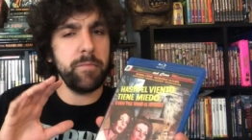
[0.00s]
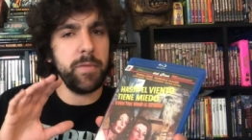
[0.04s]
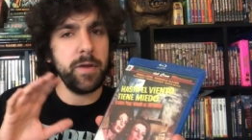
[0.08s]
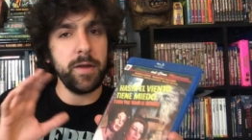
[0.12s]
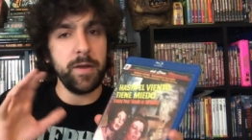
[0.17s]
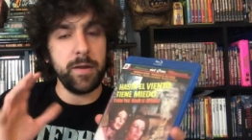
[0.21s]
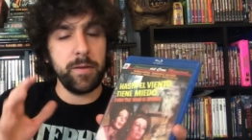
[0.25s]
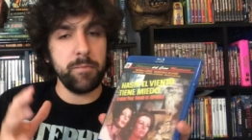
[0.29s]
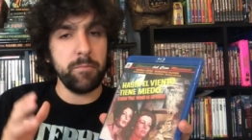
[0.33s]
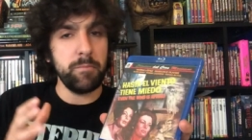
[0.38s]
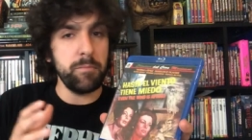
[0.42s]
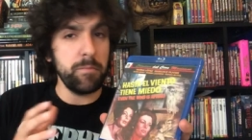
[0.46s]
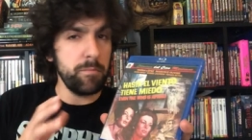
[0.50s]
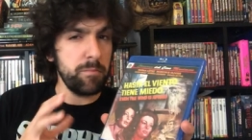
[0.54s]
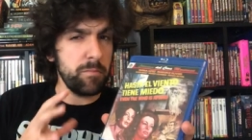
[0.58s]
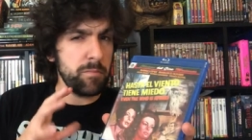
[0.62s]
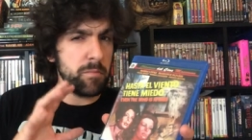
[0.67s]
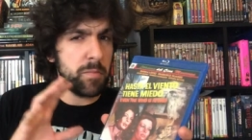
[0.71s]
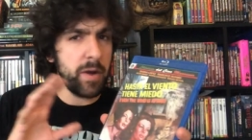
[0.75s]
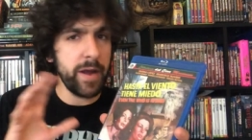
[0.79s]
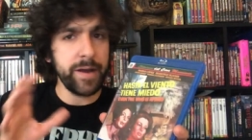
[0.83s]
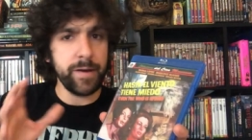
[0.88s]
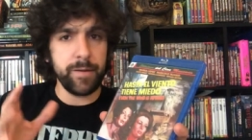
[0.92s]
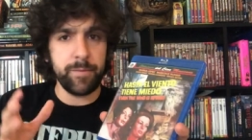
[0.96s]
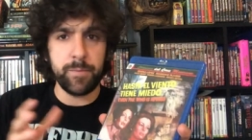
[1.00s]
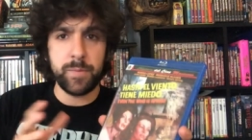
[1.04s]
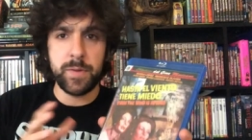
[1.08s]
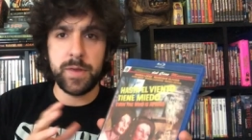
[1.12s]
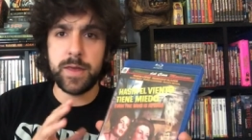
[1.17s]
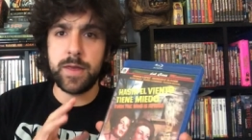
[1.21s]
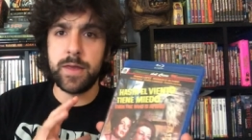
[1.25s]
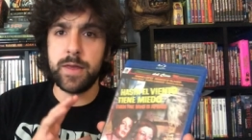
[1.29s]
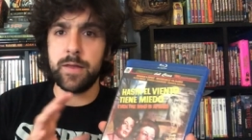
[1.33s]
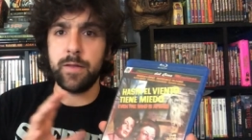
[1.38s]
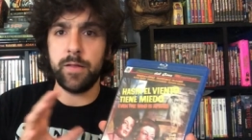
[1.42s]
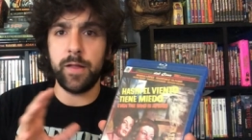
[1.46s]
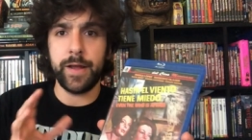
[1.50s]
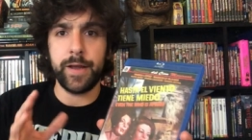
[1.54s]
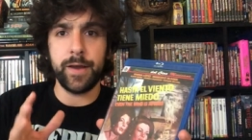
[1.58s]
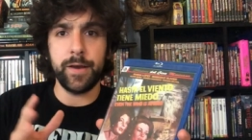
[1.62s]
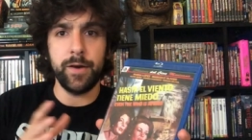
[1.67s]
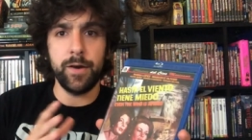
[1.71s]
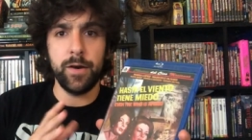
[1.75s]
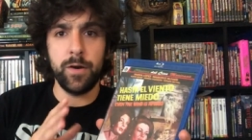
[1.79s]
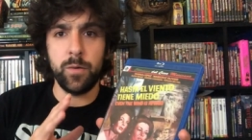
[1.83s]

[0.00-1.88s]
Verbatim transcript: it might be like a